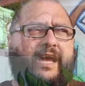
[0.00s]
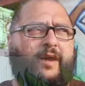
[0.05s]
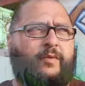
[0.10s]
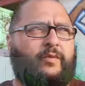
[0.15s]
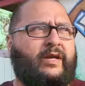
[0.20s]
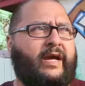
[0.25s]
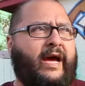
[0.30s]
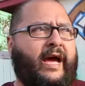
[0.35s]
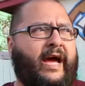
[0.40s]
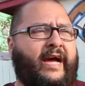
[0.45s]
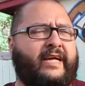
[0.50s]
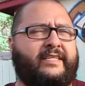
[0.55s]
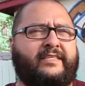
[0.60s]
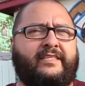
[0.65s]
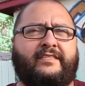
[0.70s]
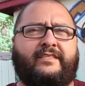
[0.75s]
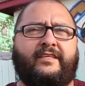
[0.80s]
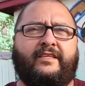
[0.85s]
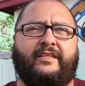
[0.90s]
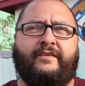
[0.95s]
and we got
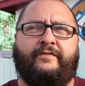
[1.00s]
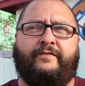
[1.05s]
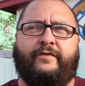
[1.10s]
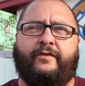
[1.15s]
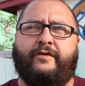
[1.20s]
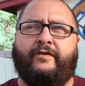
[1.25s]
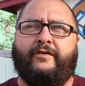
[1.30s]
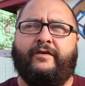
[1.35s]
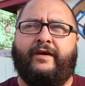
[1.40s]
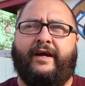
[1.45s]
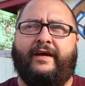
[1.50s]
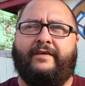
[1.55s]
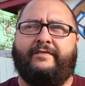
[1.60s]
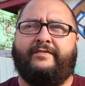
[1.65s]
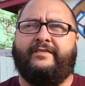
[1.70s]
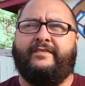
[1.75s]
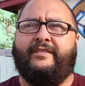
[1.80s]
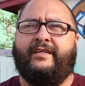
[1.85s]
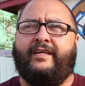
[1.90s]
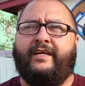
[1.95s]
access to these
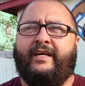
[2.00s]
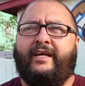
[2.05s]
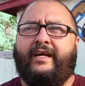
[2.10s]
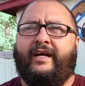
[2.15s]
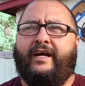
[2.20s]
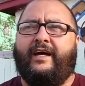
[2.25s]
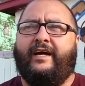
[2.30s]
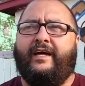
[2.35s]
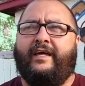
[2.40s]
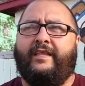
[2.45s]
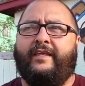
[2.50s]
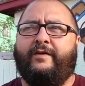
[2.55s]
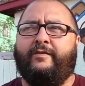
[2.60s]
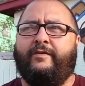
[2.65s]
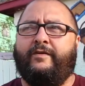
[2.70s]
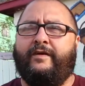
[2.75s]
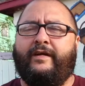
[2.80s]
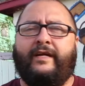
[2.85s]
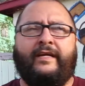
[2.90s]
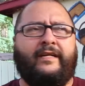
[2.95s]
photographs. They
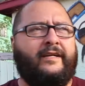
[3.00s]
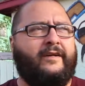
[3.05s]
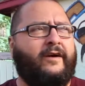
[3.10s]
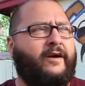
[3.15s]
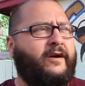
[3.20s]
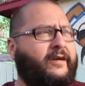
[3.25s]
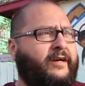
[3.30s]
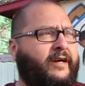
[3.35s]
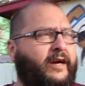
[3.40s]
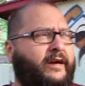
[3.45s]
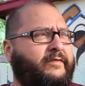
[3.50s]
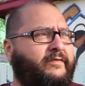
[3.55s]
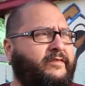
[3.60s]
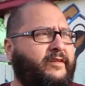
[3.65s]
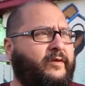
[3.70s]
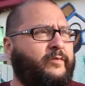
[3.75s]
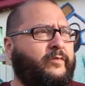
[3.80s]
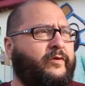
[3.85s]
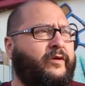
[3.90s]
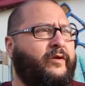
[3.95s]
were in an archive
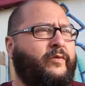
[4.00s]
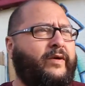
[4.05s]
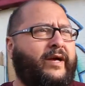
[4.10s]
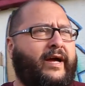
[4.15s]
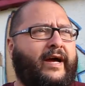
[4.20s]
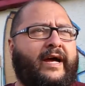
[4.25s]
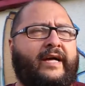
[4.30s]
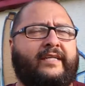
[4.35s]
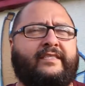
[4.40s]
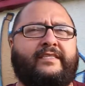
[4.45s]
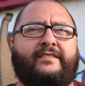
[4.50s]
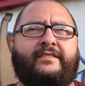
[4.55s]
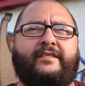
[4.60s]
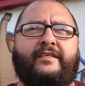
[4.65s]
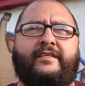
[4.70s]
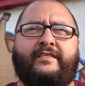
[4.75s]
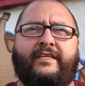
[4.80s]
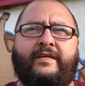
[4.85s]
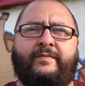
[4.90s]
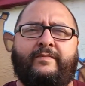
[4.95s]
somewhere. We got access to
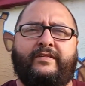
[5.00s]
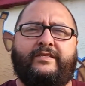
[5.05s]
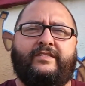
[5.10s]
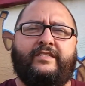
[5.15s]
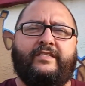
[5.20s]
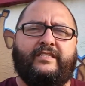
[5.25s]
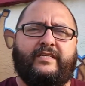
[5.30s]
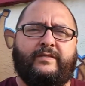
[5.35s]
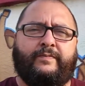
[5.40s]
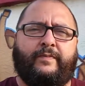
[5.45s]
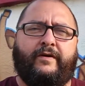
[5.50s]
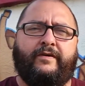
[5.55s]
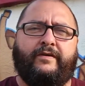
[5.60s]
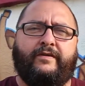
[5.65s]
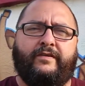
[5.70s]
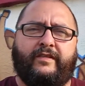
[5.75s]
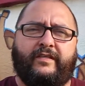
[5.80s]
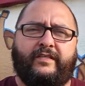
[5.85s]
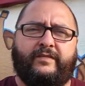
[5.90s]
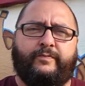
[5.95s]
these images as part
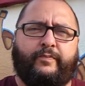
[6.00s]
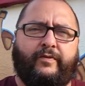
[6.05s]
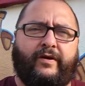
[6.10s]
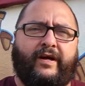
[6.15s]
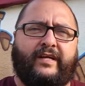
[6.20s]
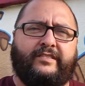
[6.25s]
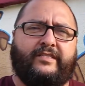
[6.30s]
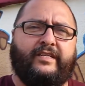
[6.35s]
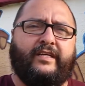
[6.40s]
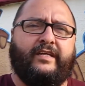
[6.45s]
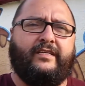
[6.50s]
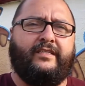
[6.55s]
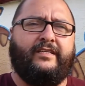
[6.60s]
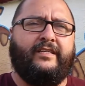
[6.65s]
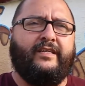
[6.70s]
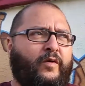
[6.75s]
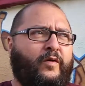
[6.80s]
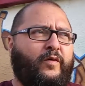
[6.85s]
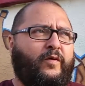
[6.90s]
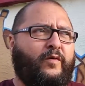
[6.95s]
of this project.
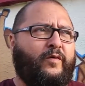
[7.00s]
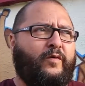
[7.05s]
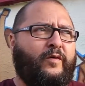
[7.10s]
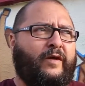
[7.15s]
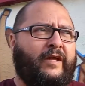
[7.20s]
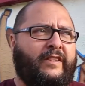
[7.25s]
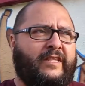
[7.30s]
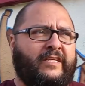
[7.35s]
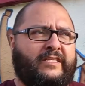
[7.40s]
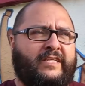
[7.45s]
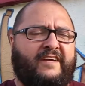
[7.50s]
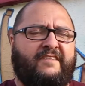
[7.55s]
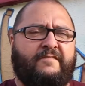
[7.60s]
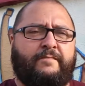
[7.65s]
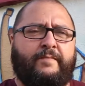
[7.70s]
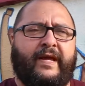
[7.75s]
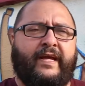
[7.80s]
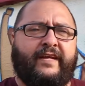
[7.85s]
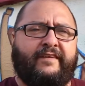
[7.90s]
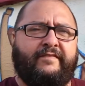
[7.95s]
In this kind of
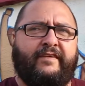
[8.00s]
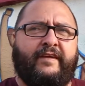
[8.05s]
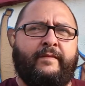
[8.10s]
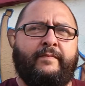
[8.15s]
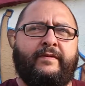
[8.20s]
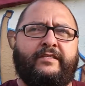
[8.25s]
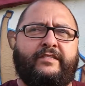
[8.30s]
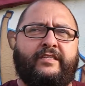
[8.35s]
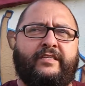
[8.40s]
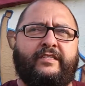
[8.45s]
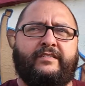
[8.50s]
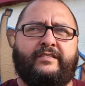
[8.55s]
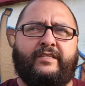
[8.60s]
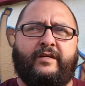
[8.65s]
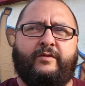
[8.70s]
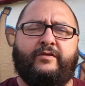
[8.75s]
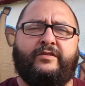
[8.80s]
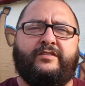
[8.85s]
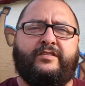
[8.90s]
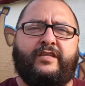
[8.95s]
bank of images,
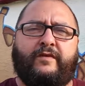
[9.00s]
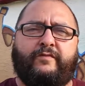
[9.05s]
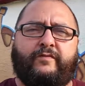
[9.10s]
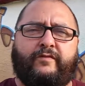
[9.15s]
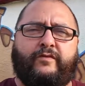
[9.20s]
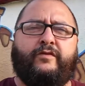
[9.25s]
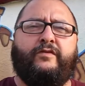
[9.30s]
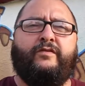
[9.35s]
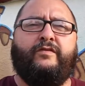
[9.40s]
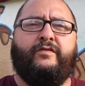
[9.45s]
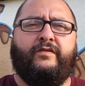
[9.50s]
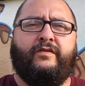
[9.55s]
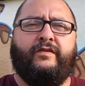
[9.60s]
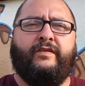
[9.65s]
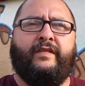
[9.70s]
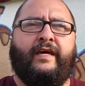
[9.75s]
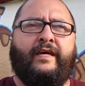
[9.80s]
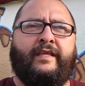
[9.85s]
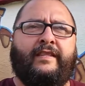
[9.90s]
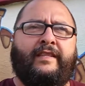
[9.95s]
there were several
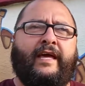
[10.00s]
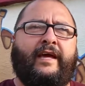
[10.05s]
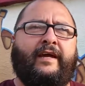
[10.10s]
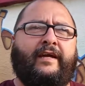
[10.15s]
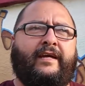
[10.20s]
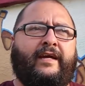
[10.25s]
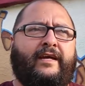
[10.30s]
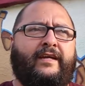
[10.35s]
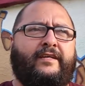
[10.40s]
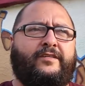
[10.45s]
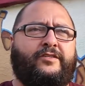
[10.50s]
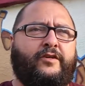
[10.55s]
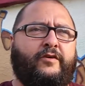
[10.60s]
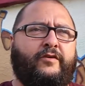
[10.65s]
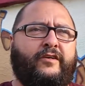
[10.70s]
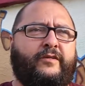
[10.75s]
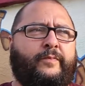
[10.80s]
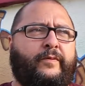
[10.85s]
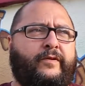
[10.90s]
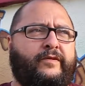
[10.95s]
that kind of showed
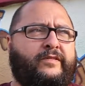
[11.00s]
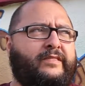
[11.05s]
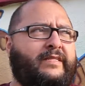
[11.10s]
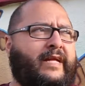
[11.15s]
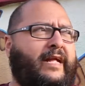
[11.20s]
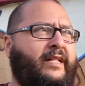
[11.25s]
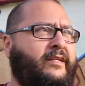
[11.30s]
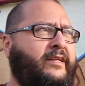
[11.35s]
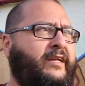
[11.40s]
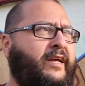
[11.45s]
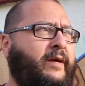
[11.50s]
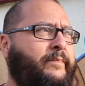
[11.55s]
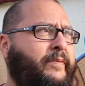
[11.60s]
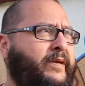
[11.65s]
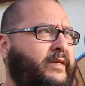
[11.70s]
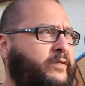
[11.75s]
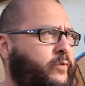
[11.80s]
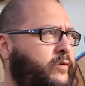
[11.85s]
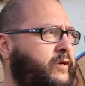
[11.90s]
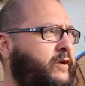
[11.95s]
his personality. I
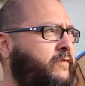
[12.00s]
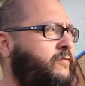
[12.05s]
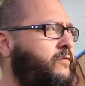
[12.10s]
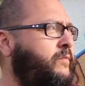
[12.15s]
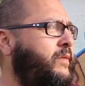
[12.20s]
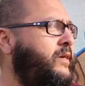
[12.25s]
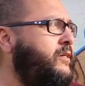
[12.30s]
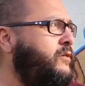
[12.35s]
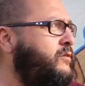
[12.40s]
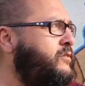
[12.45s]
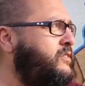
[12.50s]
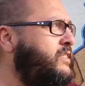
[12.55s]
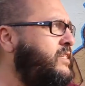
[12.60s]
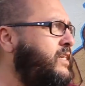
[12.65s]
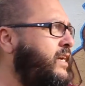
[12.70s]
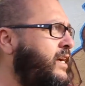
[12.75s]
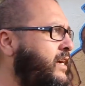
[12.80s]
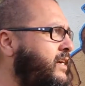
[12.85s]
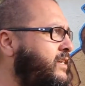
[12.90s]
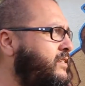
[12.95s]
picked one of them. I used
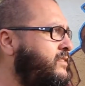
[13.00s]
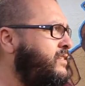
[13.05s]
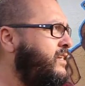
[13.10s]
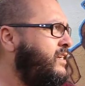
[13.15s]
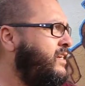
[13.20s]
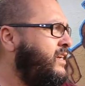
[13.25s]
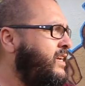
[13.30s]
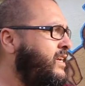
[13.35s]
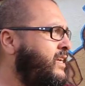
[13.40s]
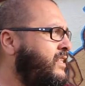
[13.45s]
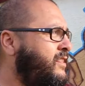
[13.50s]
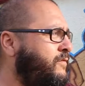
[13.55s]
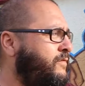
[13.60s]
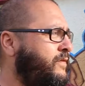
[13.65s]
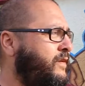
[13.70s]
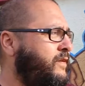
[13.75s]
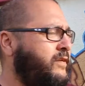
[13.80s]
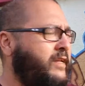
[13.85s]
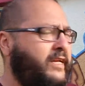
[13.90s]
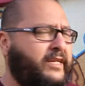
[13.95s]
it as the
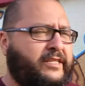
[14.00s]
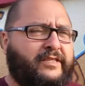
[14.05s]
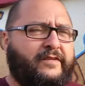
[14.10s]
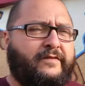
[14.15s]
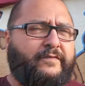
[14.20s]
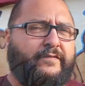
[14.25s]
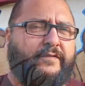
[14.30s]
foundation